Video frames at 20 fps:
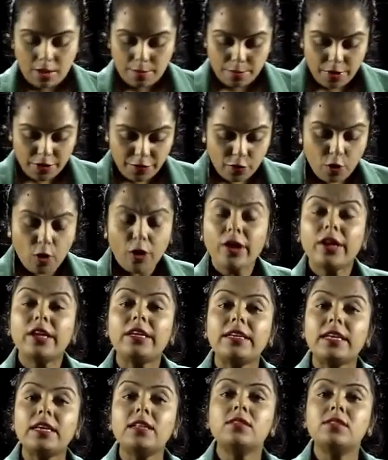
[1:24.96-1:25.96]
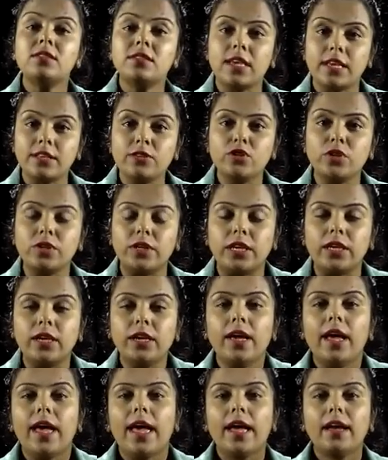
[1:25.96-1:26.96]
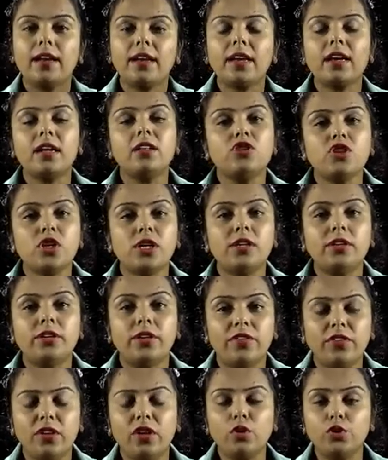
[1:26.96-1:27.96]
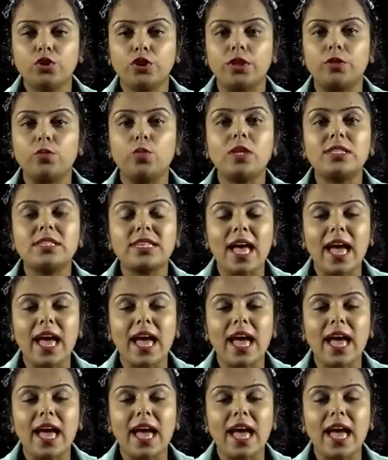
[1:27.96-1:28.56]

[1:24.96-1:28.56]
Before 18th century, agricultural revolution was